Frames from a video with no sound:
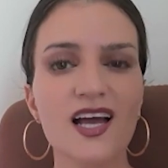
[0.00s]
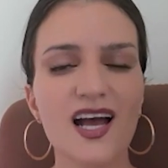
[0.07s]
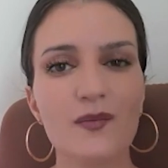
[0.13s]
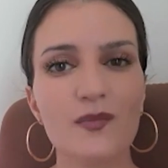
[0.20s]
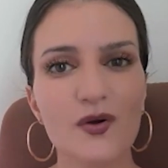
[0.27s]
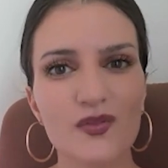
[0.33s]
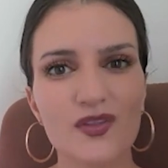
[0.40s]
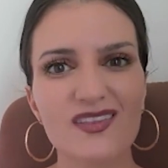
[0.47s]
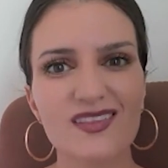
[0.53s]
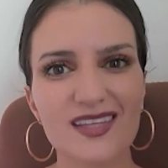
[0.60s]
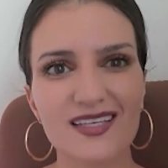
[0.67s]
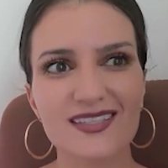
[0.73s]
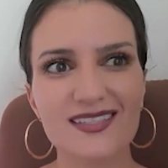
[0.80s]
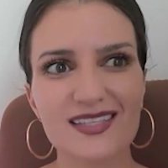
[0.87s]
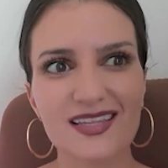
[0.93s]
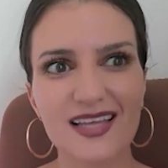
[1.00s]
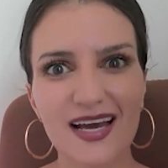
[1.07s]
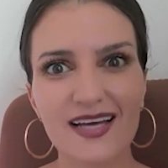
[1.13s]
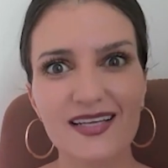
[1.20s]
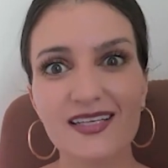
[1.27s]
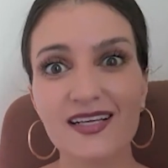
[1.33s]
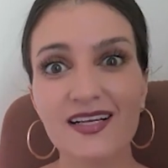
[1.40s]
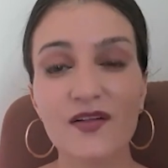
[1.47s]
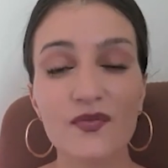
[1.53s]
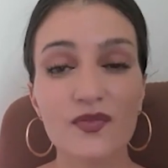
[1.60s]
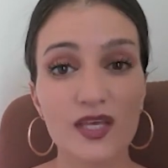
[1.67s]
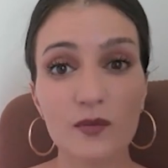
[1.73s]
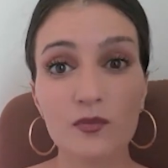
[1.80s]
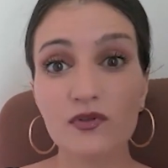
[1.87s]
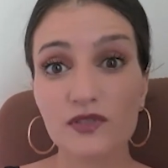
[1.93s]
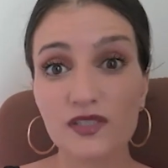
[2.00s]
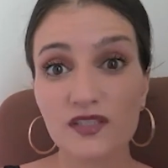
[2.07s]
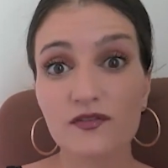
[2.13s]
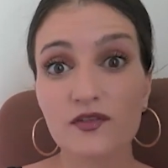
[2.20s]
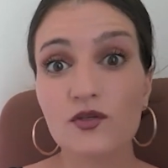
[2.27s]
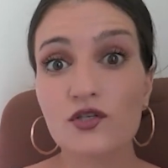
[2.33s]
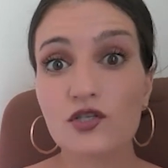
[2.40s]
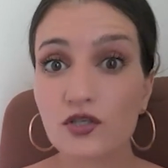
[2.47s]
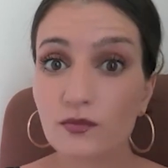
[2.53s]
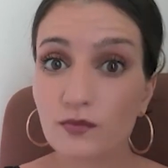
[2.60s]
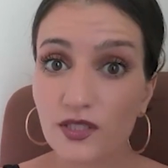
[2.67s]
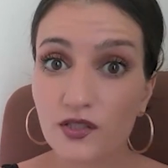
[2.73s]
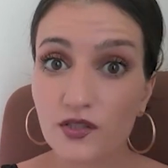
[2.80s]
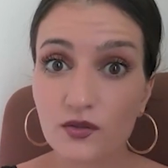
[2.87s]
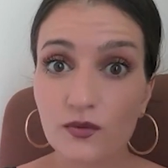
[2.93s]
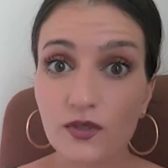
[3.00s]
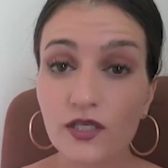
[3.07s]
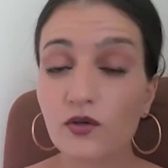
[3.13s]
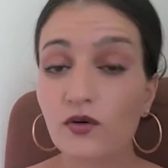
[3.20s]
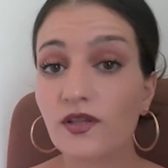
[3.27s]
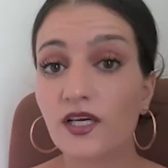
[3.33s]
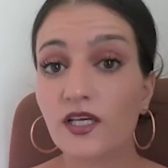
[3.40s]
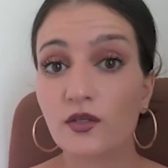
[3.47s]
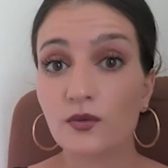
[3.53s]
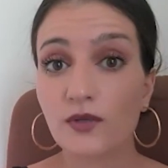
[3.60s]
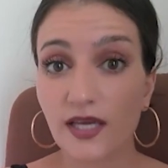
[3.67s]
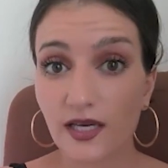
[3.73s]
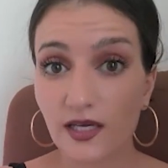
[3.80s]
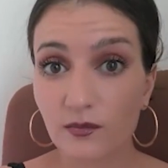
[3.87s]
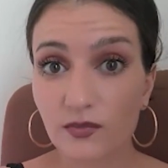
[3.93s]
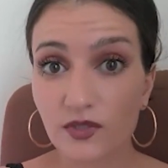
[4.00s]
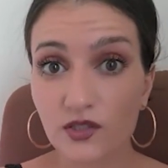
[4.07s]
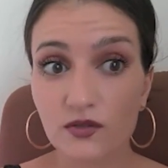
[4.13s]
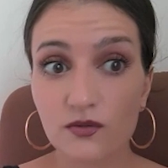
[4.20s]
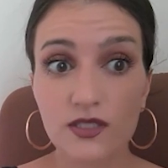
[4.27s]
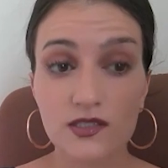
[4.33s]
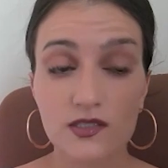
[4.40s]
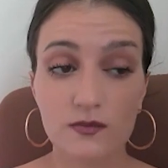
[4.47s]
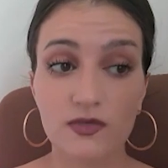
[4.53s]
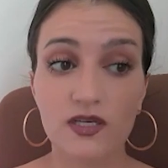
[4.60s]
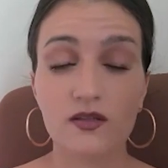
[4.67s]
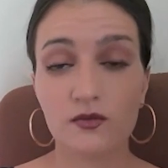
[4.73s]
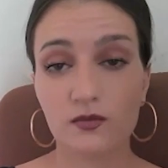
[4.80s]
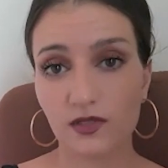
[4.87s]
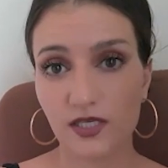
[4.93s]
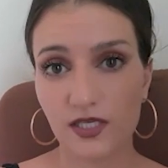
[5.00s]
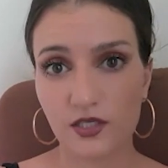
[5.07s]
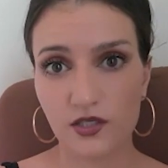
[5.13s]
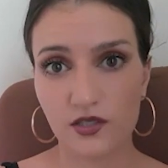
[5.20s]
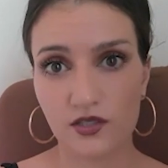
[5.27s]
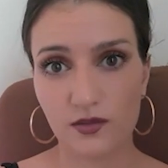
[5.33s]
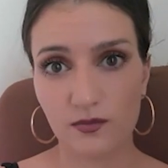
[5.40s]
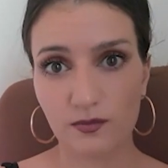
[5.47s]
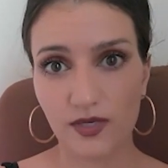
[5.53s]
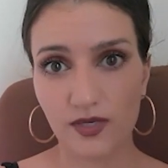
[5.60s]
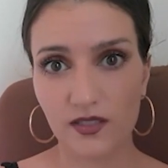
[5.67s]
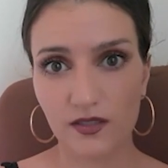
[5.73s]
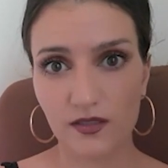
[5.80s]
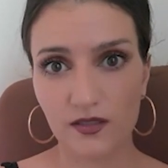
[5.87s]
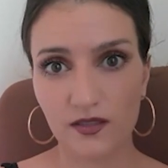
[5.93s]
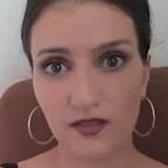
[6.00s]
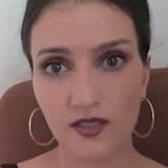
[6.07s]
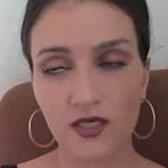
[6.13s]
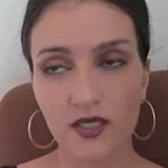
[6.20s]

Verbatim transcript: about the things that they believe you should be doing or that you can be doing to make the relationship better.